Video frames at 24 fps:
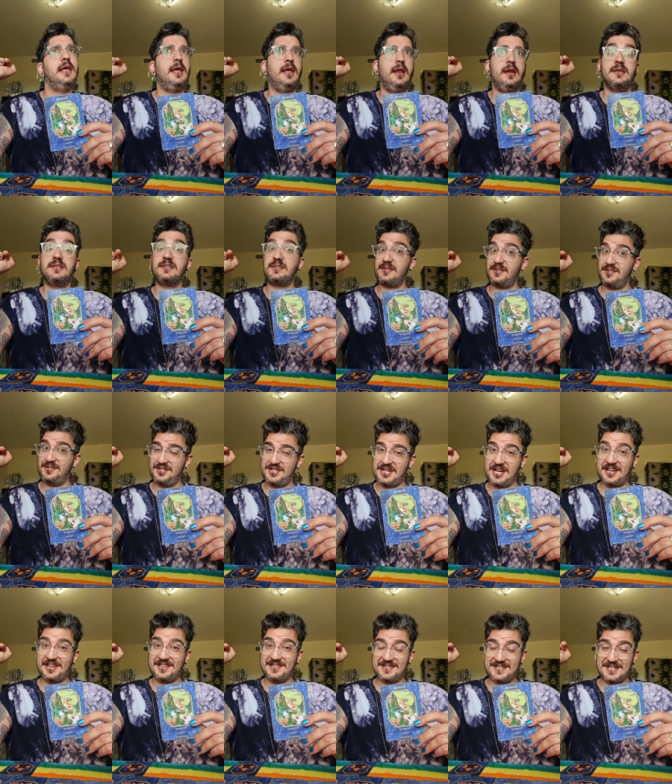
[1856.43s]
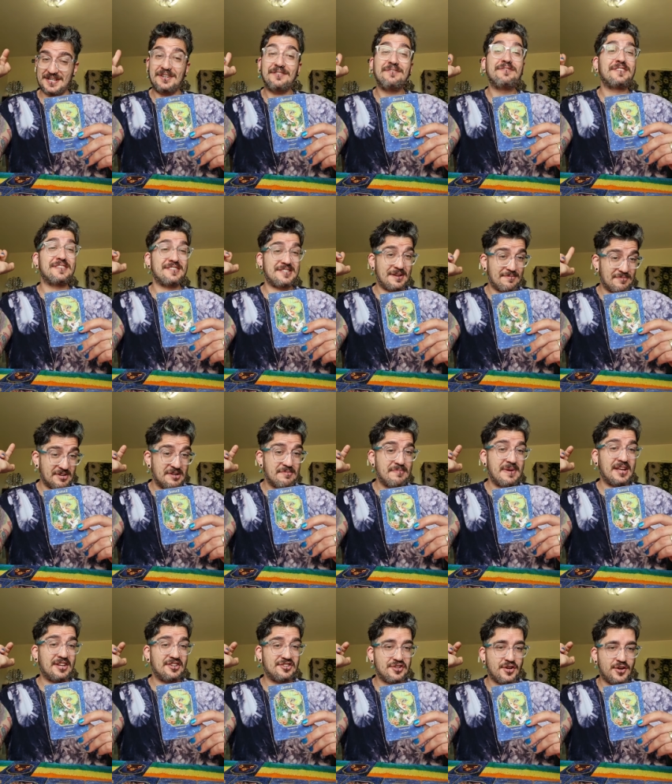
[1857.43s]
it is check yourself because I'm going to
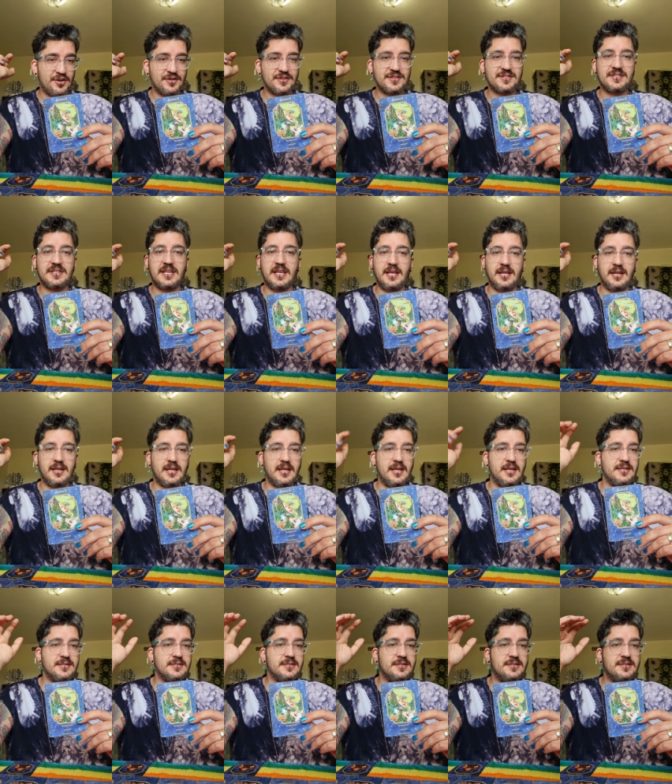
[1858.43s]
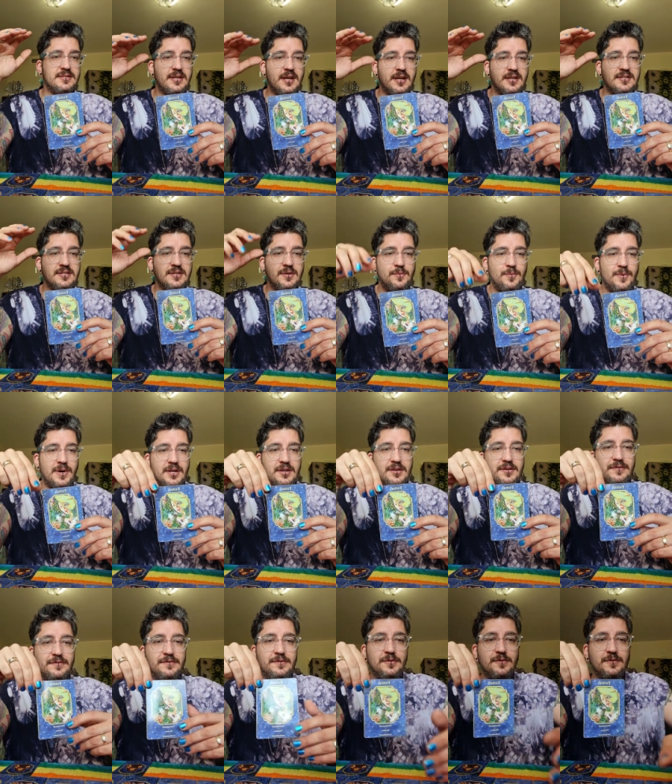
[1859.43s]
make jokes. It is such a
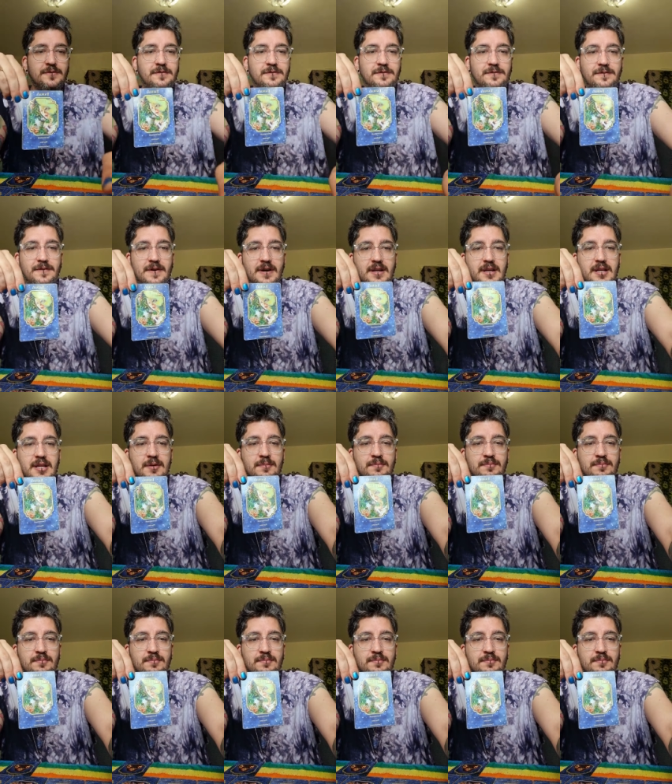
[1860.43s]
wonderful, funny,